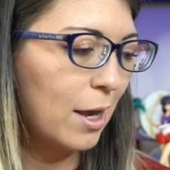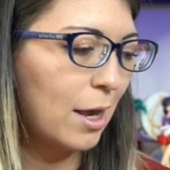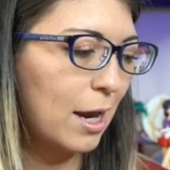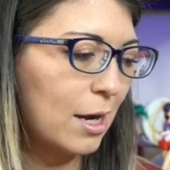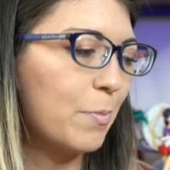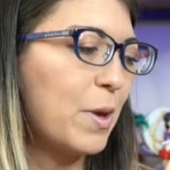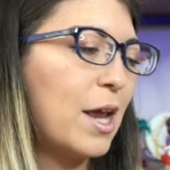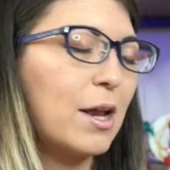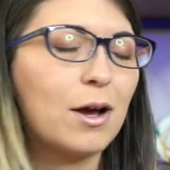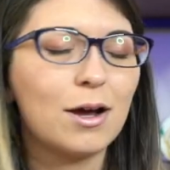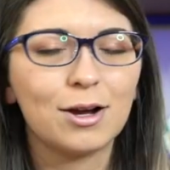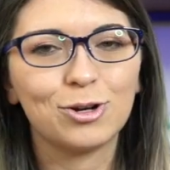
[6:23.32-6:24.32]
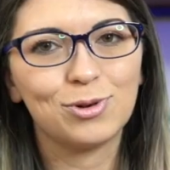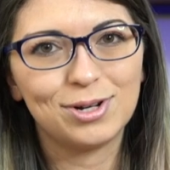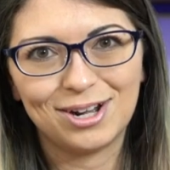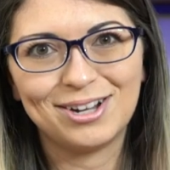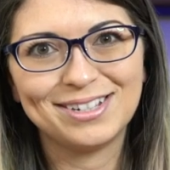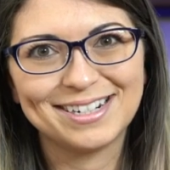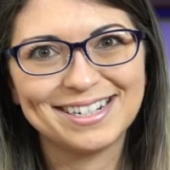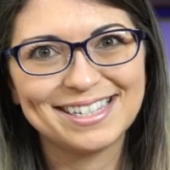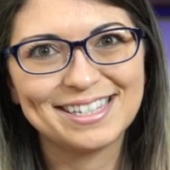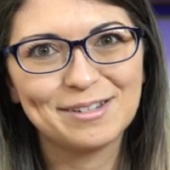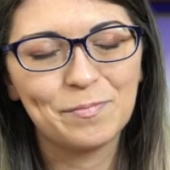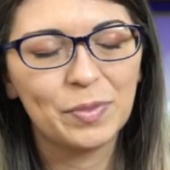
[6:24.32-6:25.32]
And I paid
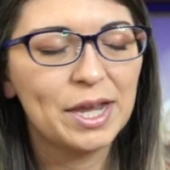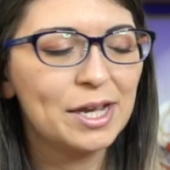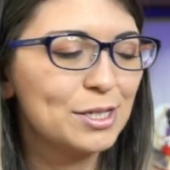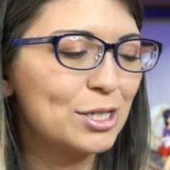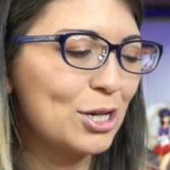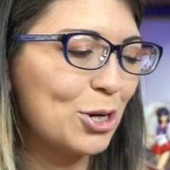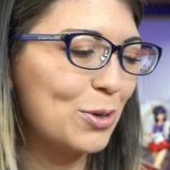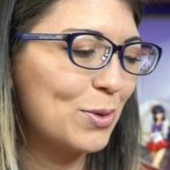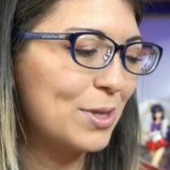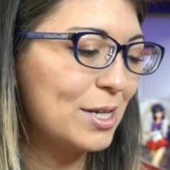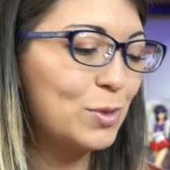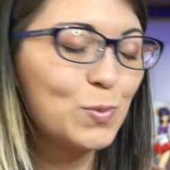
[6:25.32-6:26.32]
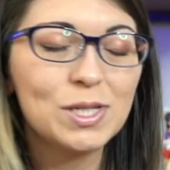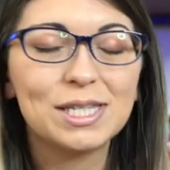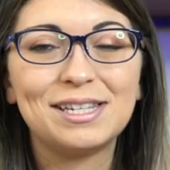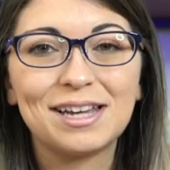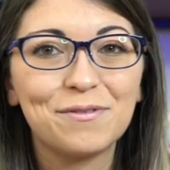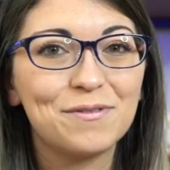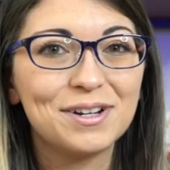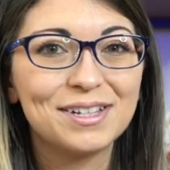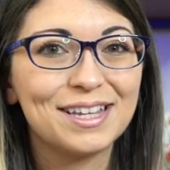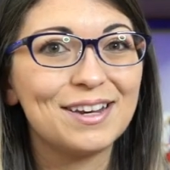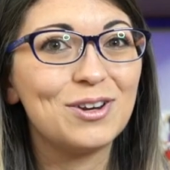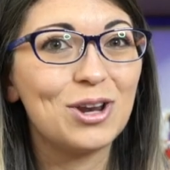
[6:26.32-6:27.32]
$100. So this was
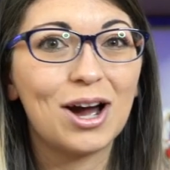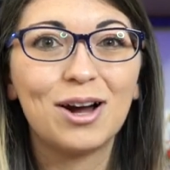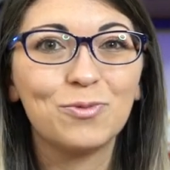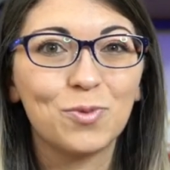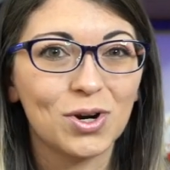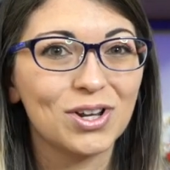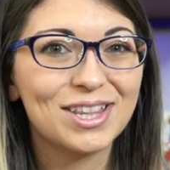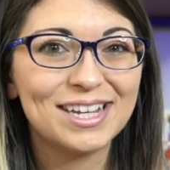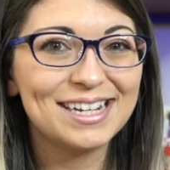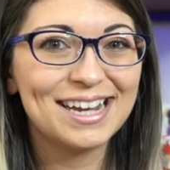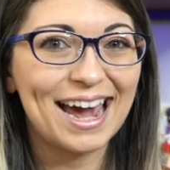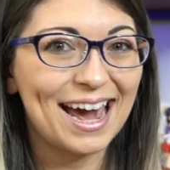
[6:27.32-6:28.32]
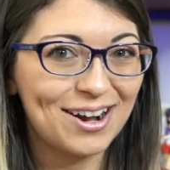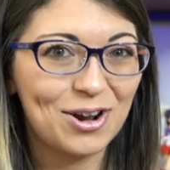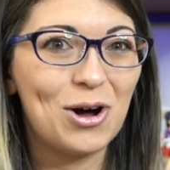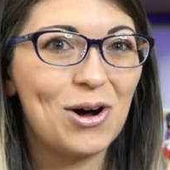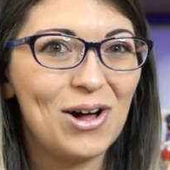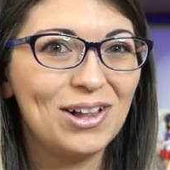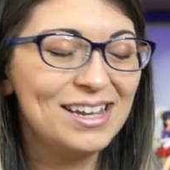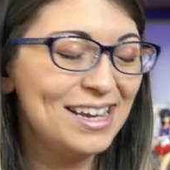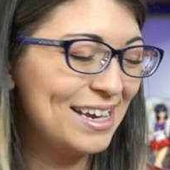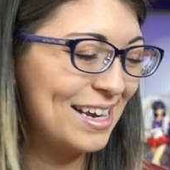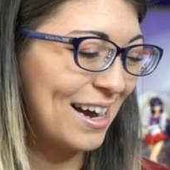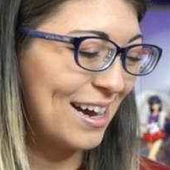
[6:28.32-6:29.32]
definitely not worth it at all.
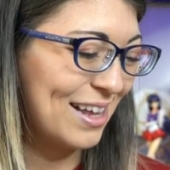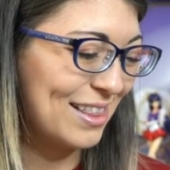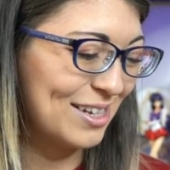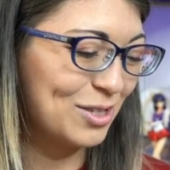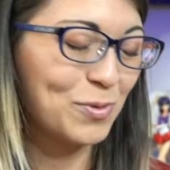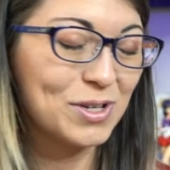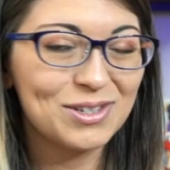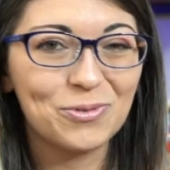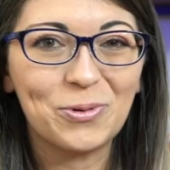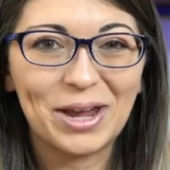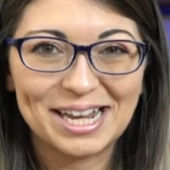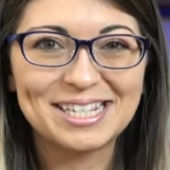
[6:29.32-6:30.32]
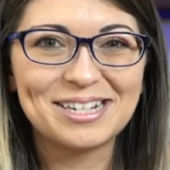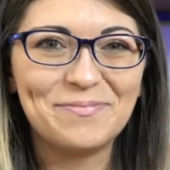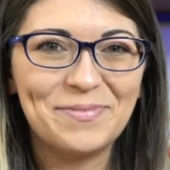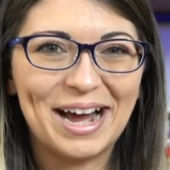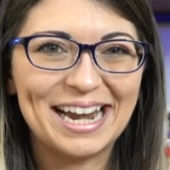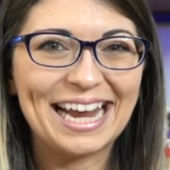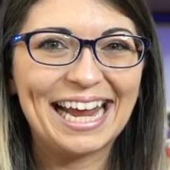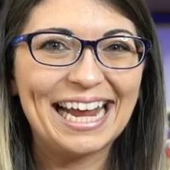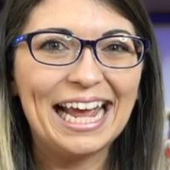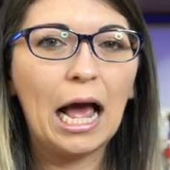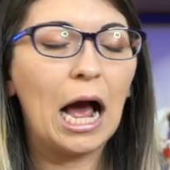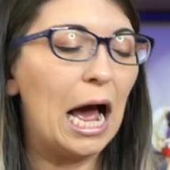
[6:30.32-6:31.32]
This was a waste of money.
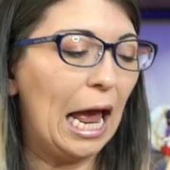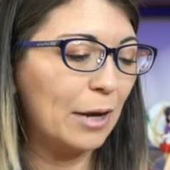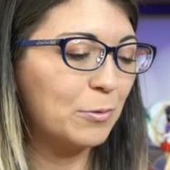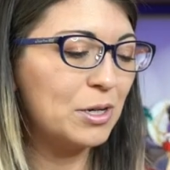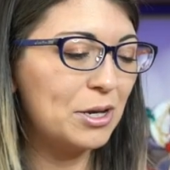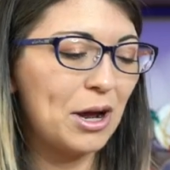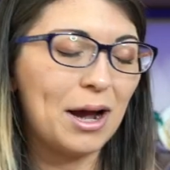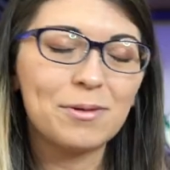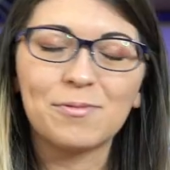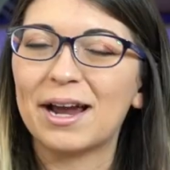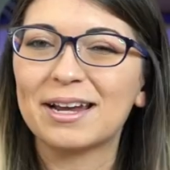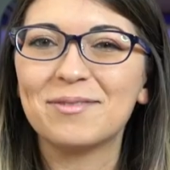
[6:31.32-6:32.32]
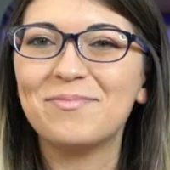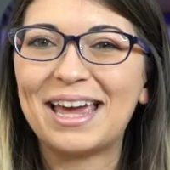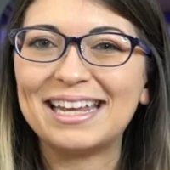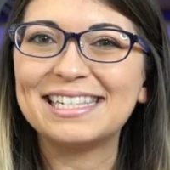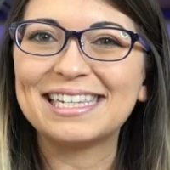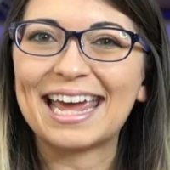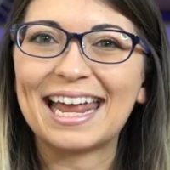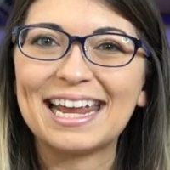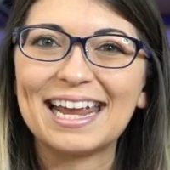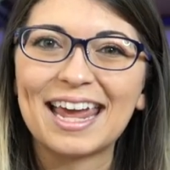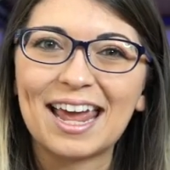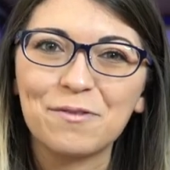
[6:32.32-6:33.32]
I would not recommend
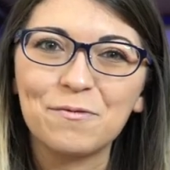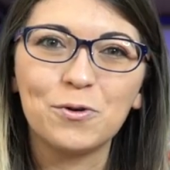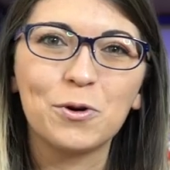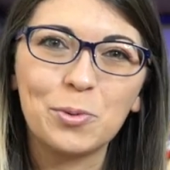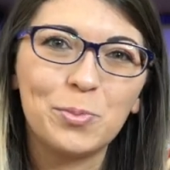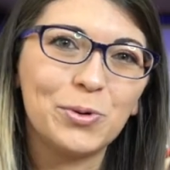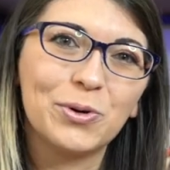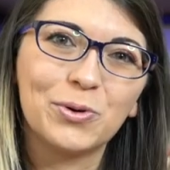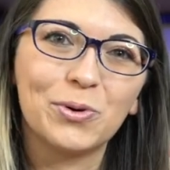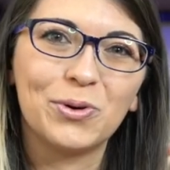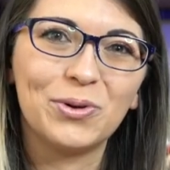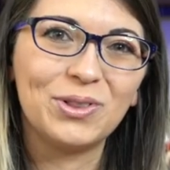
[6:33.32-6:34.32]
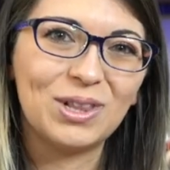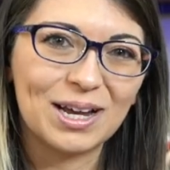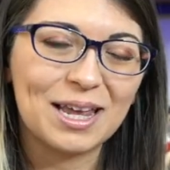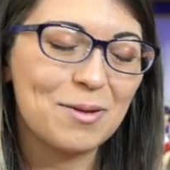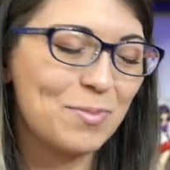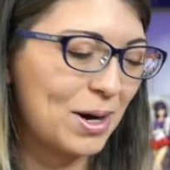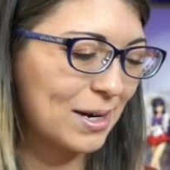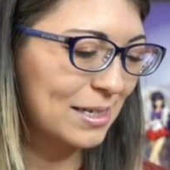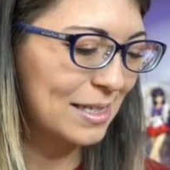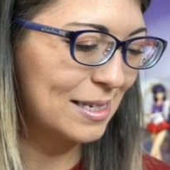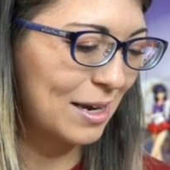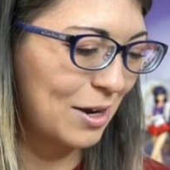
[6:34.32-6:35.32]
getting a Fukubukuro lucky
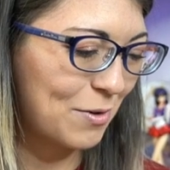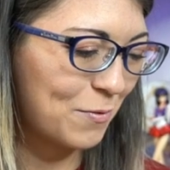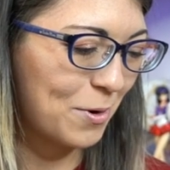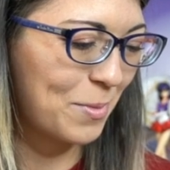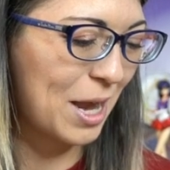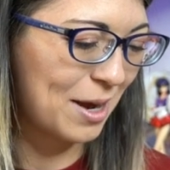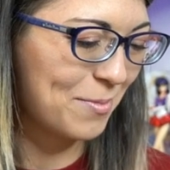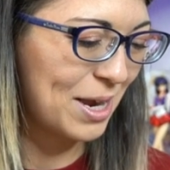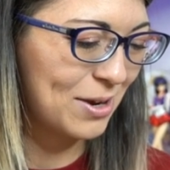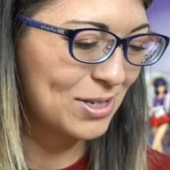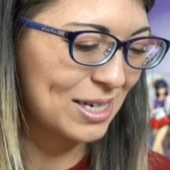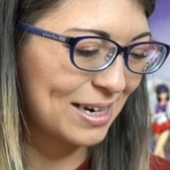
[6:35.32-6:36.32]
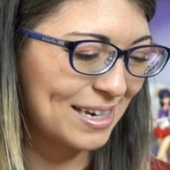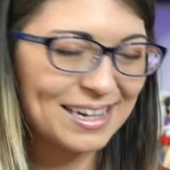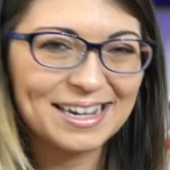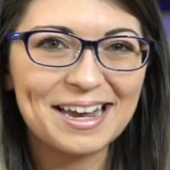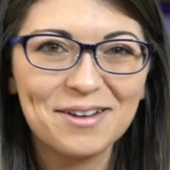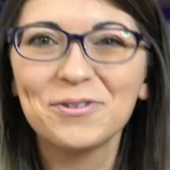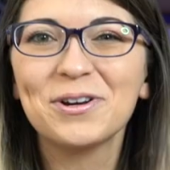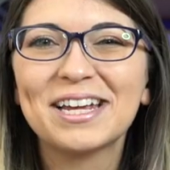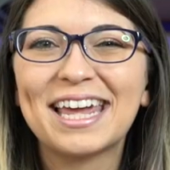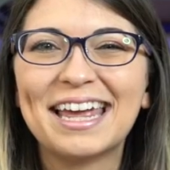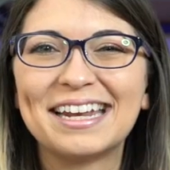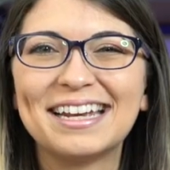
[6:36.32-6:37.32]
box from Anime Osaka ever
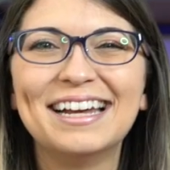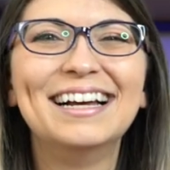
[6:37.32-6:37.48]
again.